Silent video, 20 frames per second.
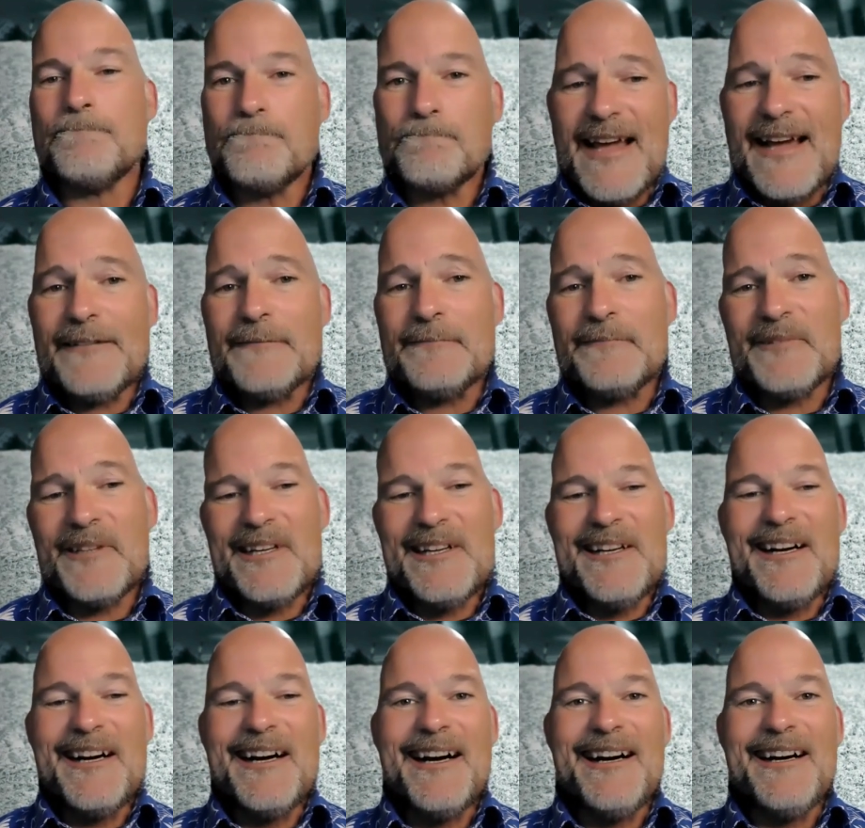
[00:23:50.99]
But then
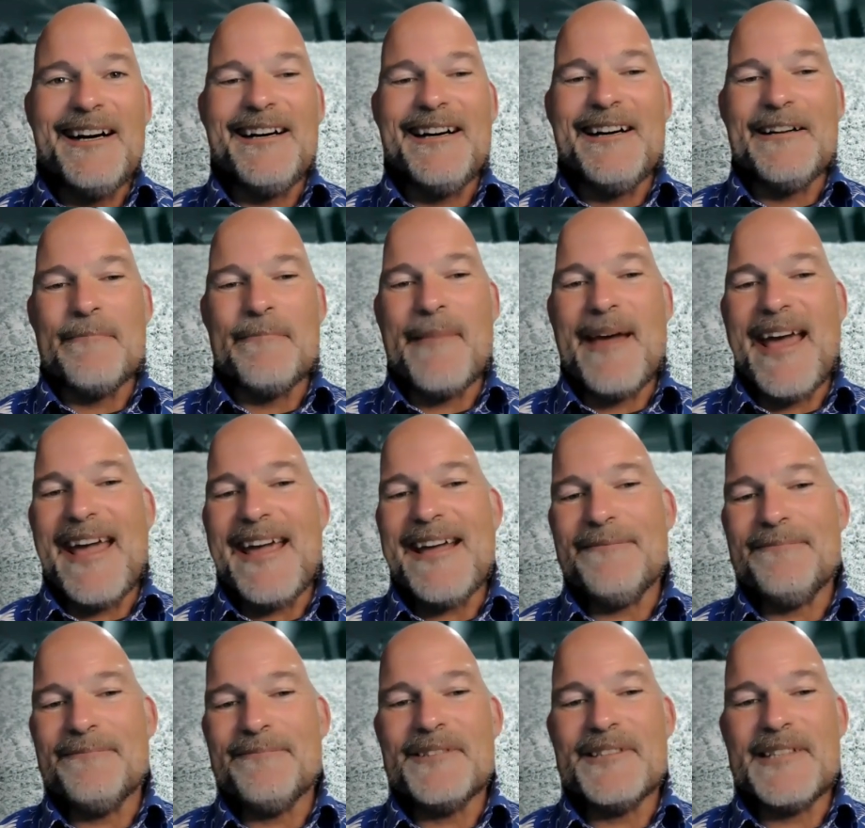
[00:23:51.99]
uh, on
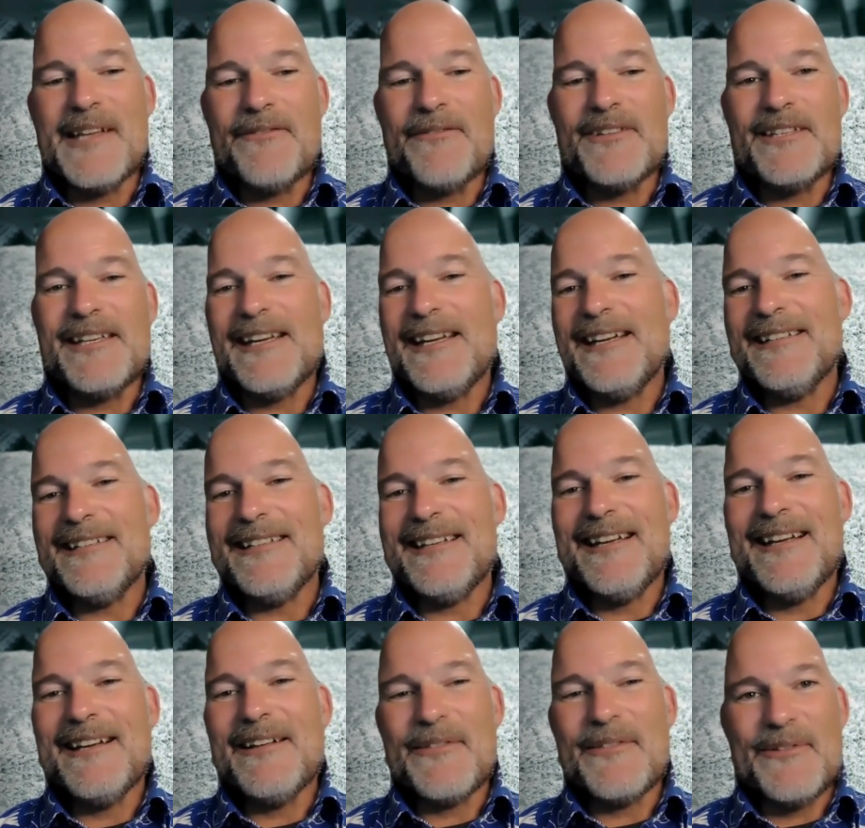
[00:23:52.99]
May
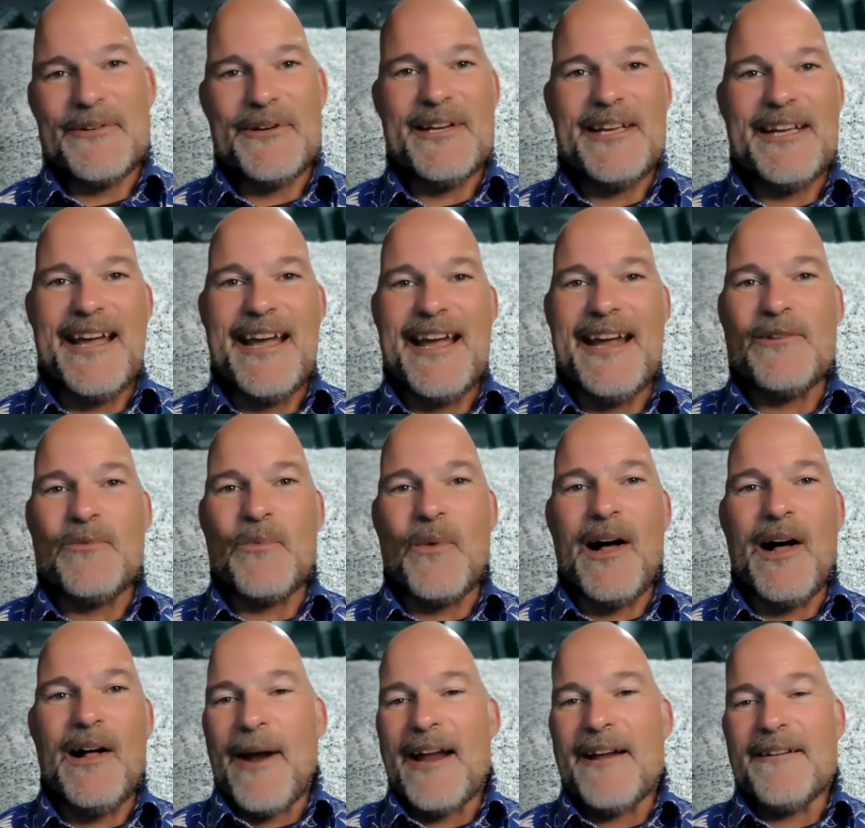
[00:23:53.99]
1738,
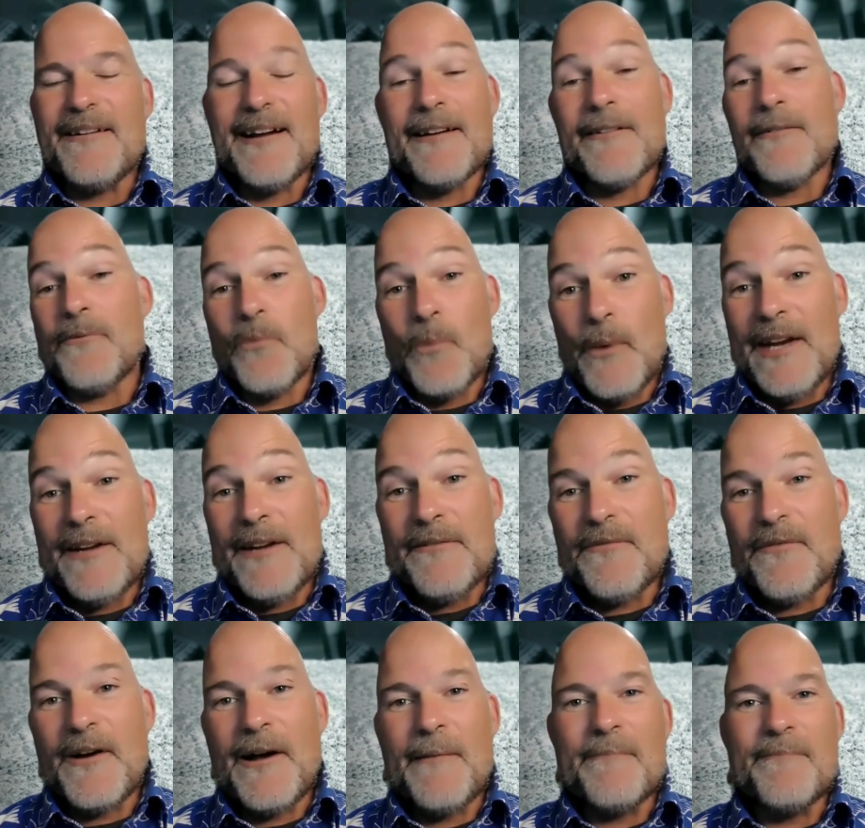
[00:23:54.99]
I write, I
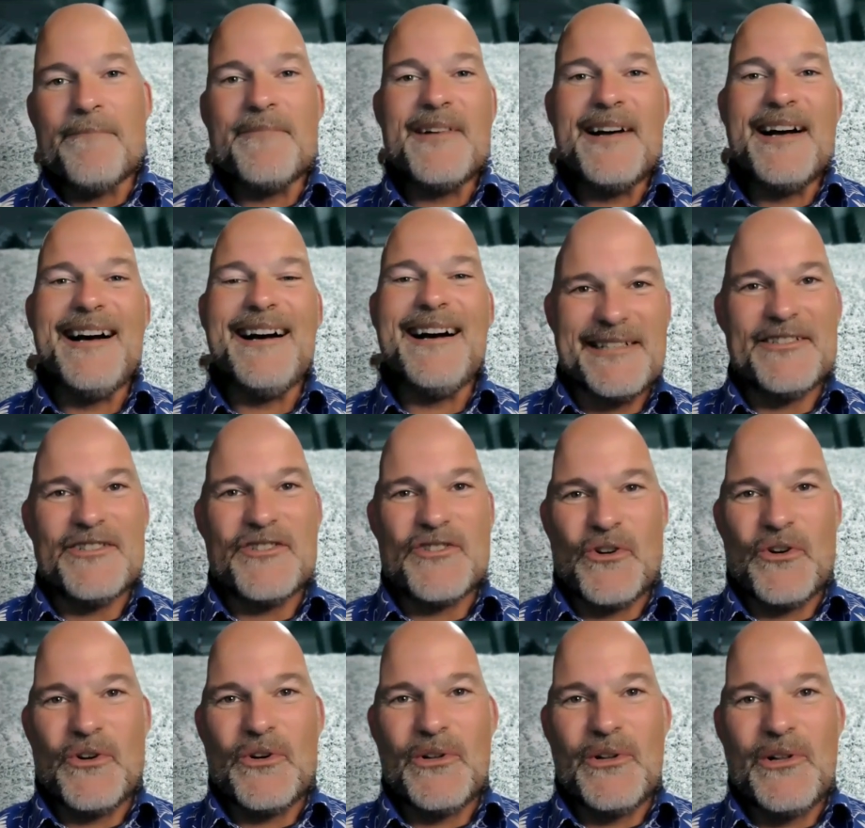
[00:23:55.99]
read from
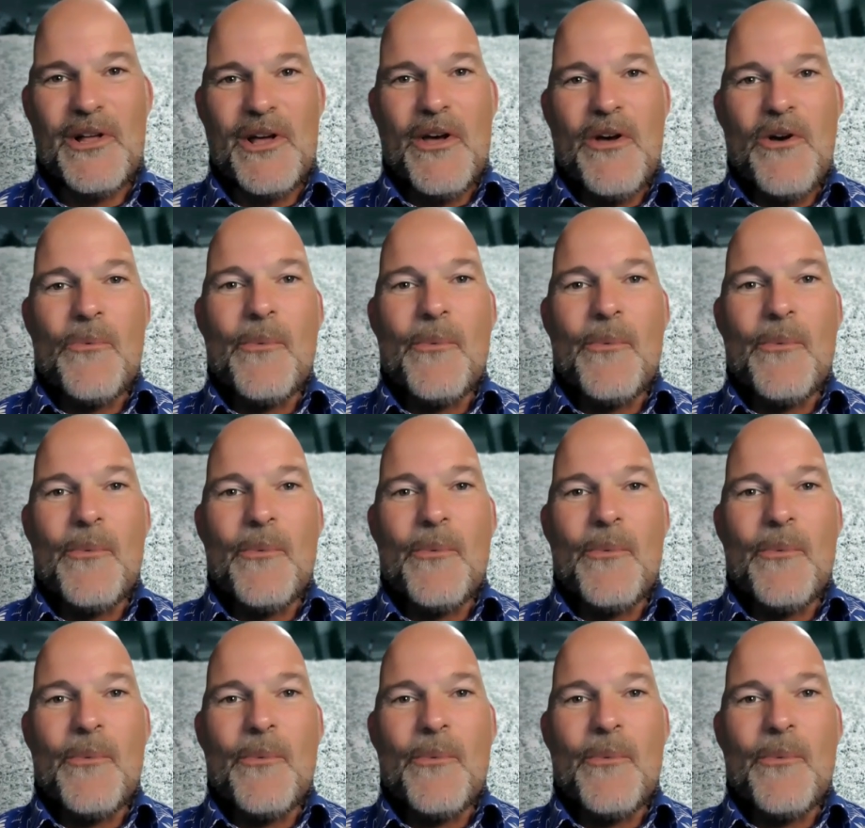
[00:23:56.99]
Wesley's journal.